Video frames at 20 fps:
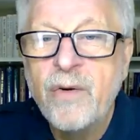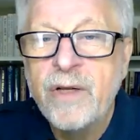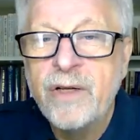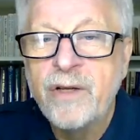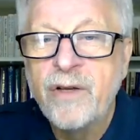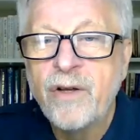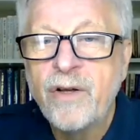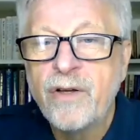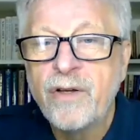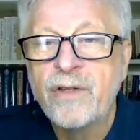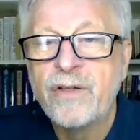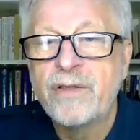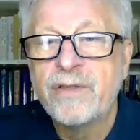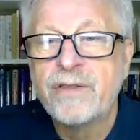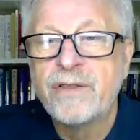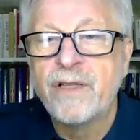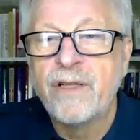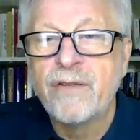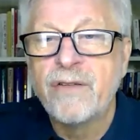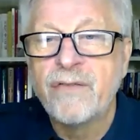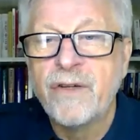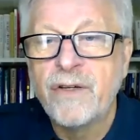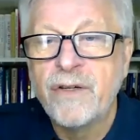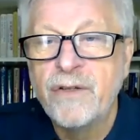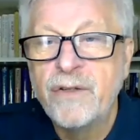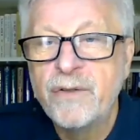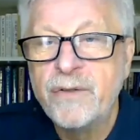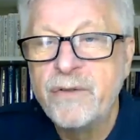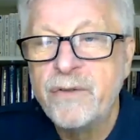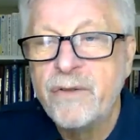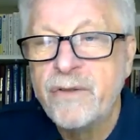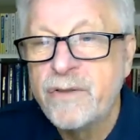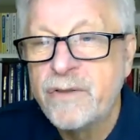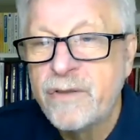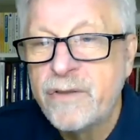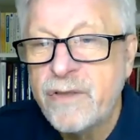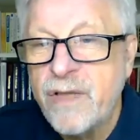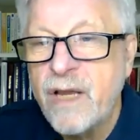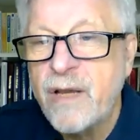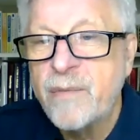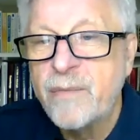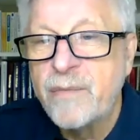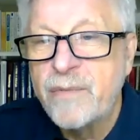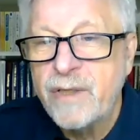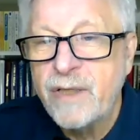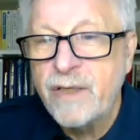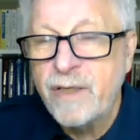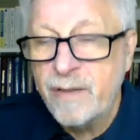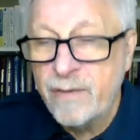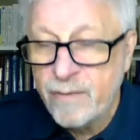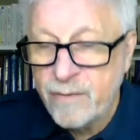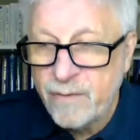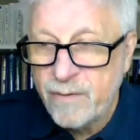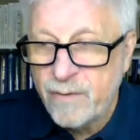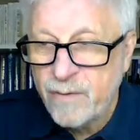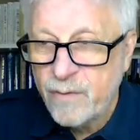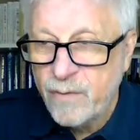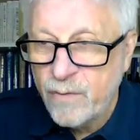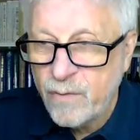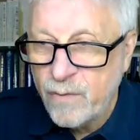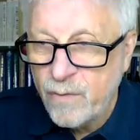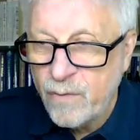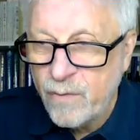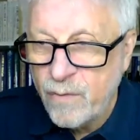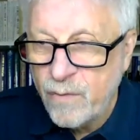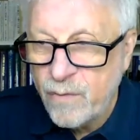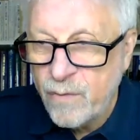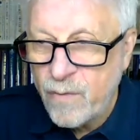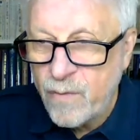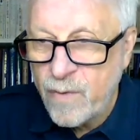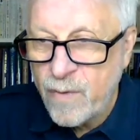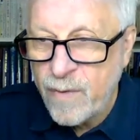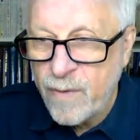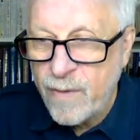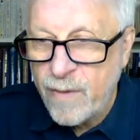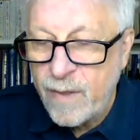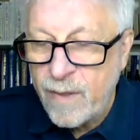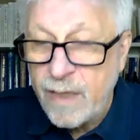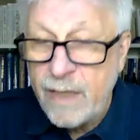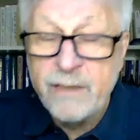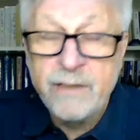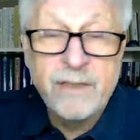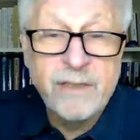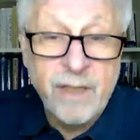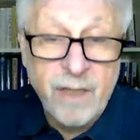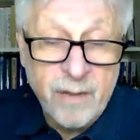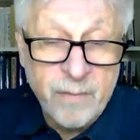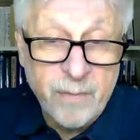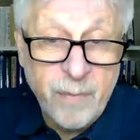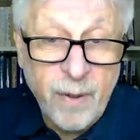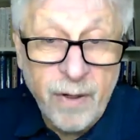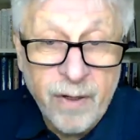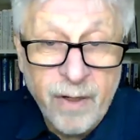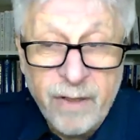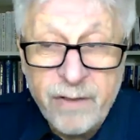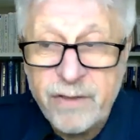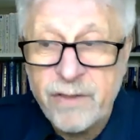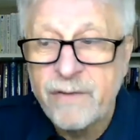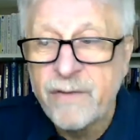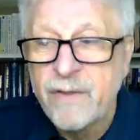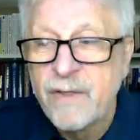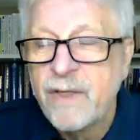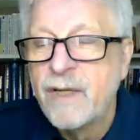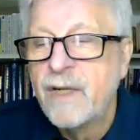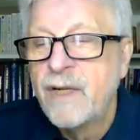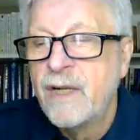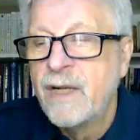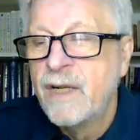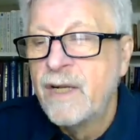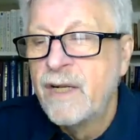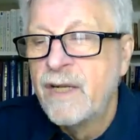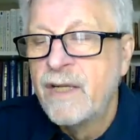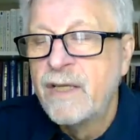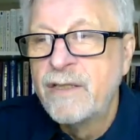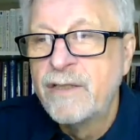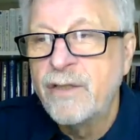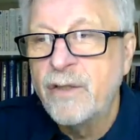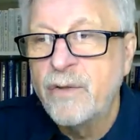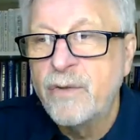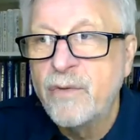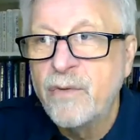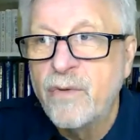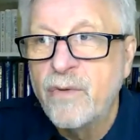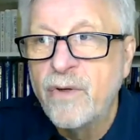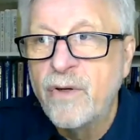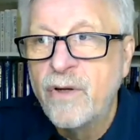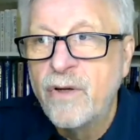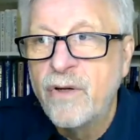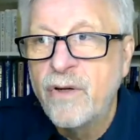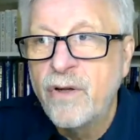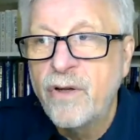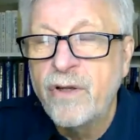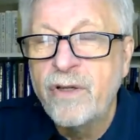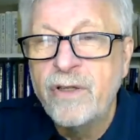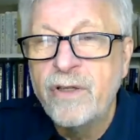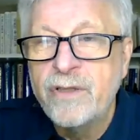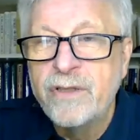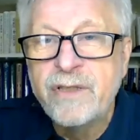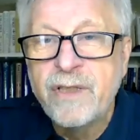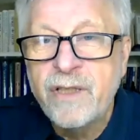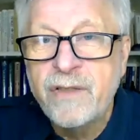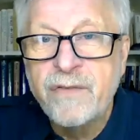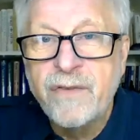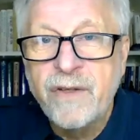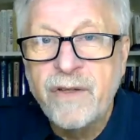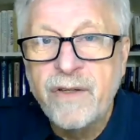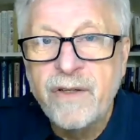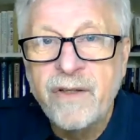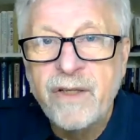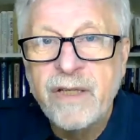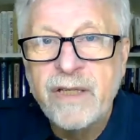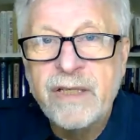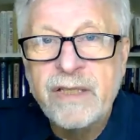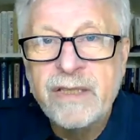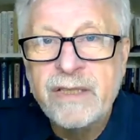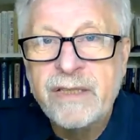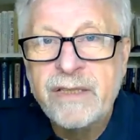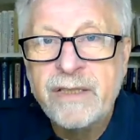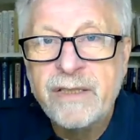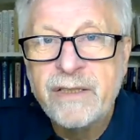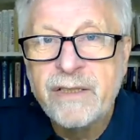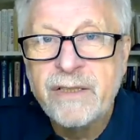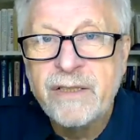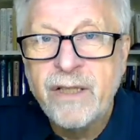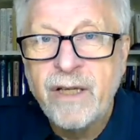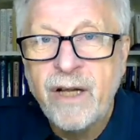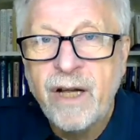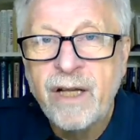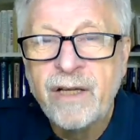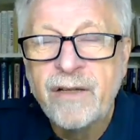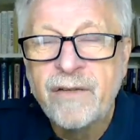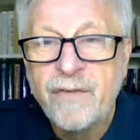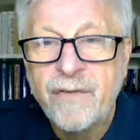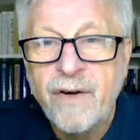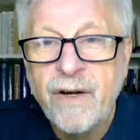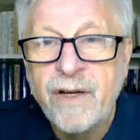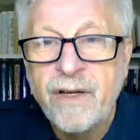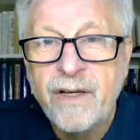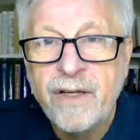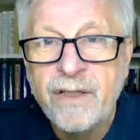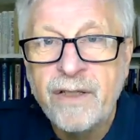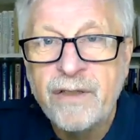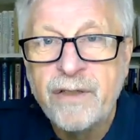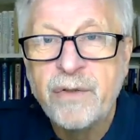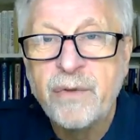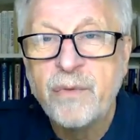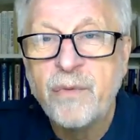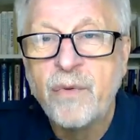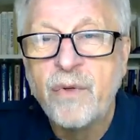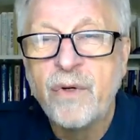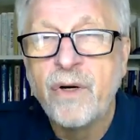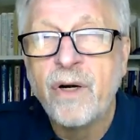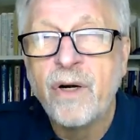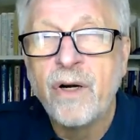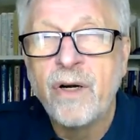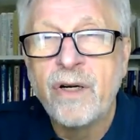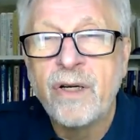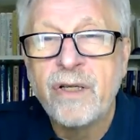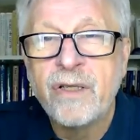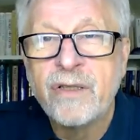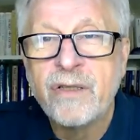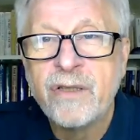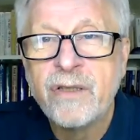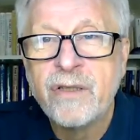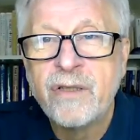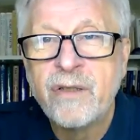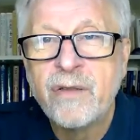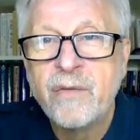O oh, and Colloidal Silver do the same thing in in parts. So Colloidal Silver is unfriendly toward